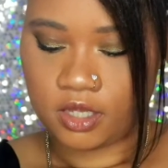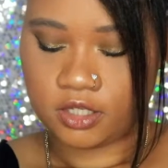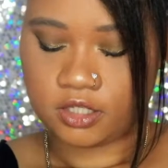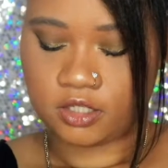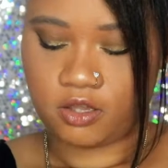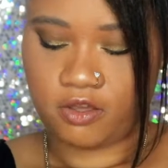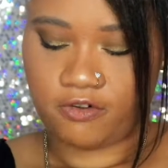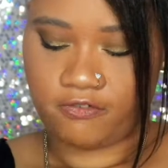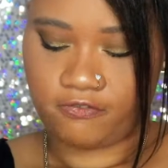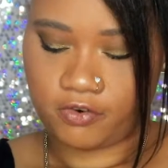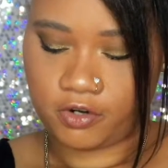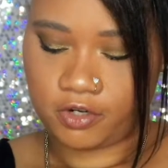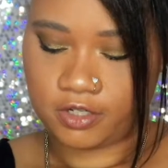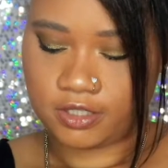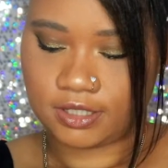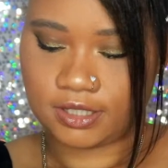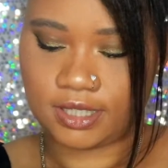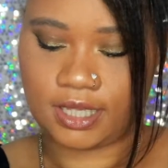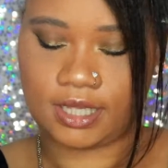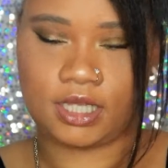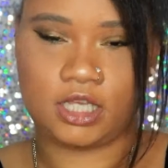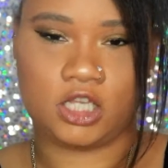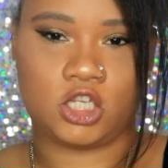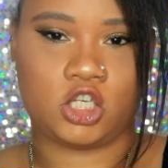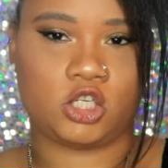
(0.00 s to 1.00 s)
So first,
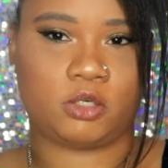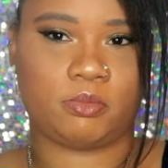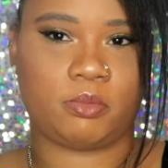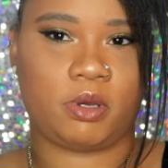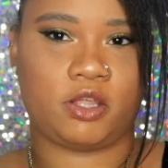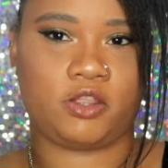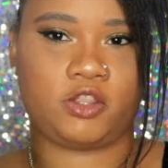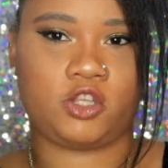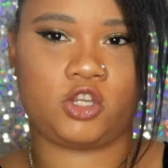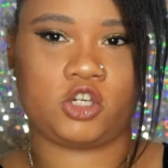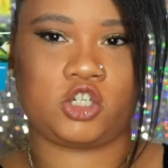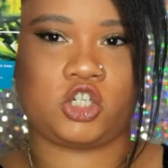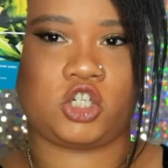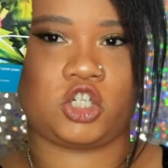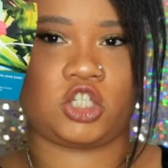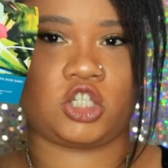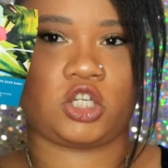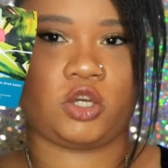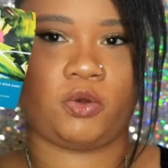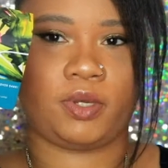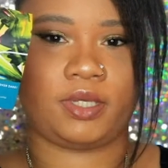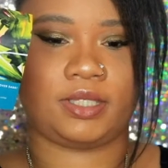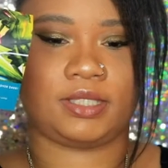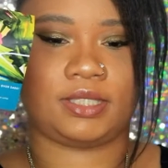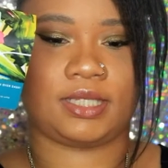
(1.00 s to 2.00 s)
like each month, you're just
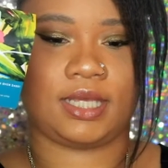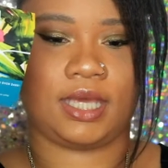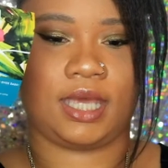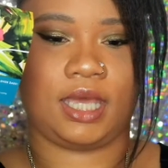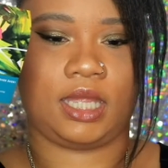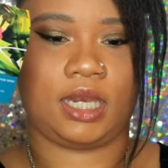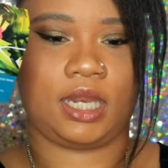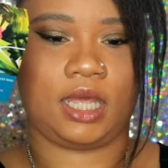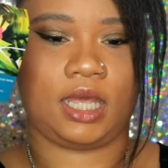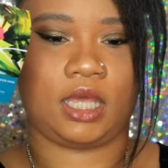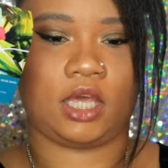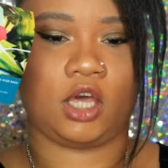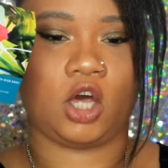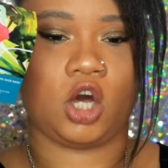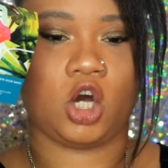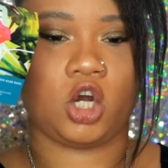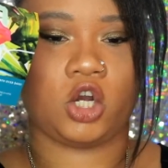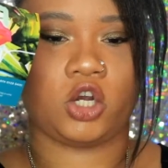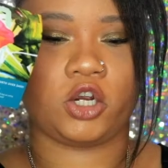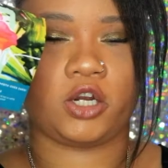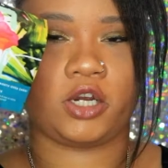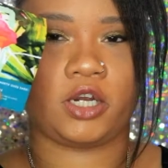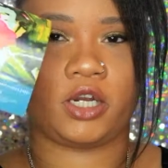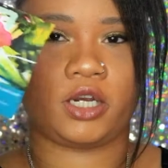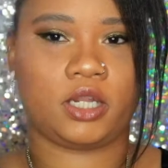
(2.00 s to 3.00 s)
going to get a
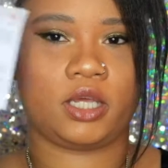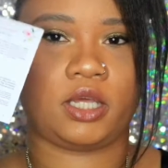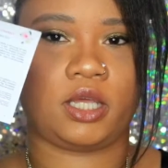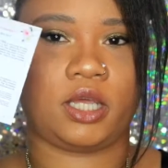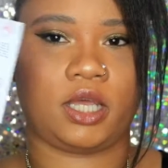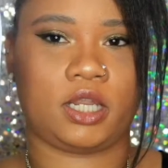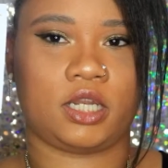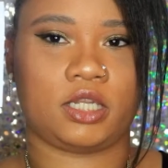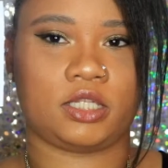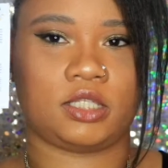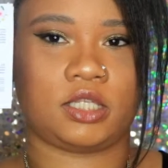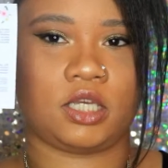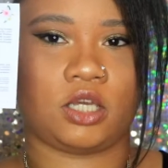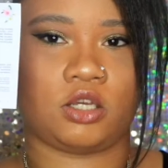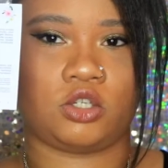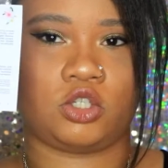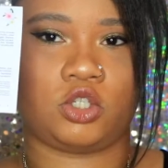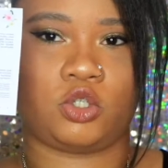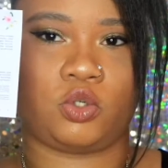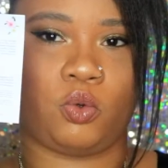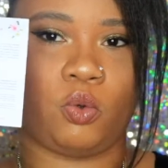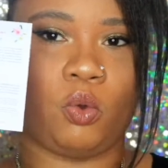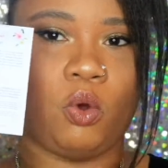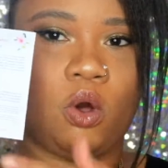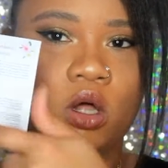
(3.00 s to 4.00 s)
card and it
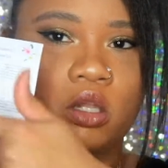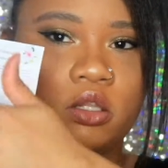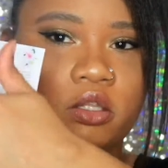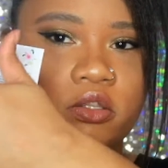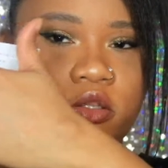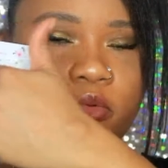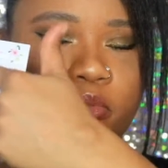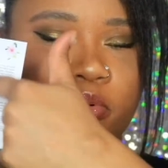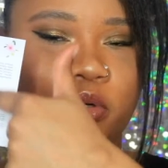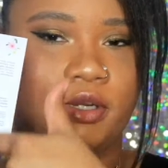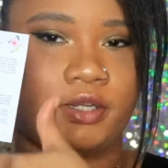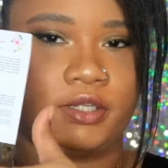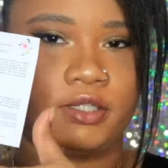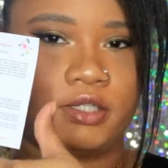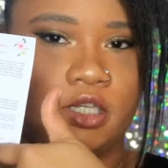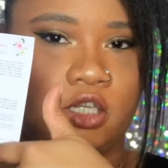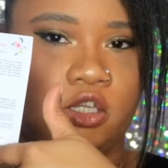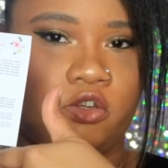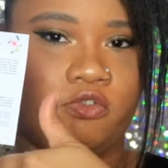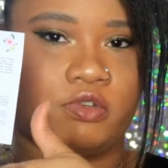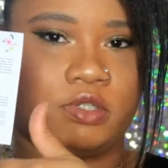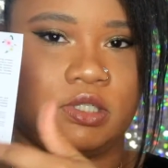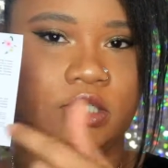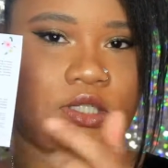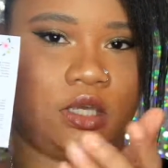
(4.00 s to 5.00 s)
tells you all of the products that
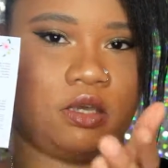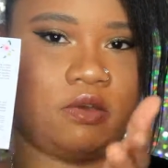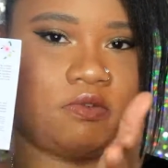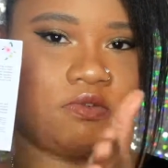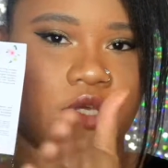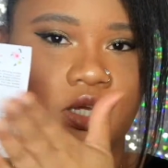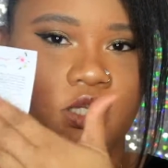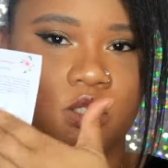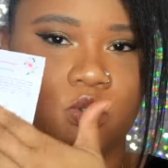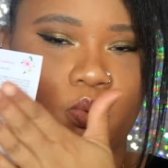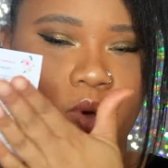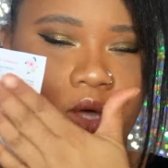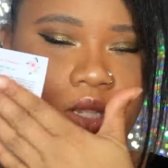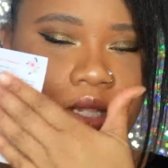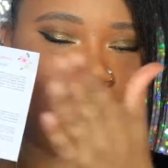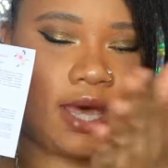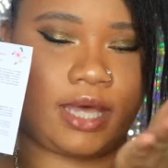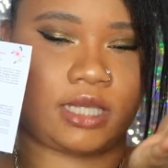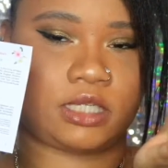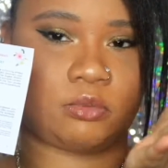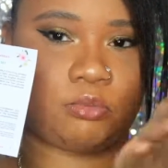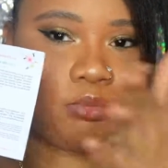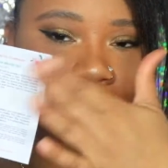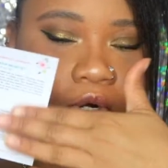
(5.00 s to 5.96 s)
you received as well as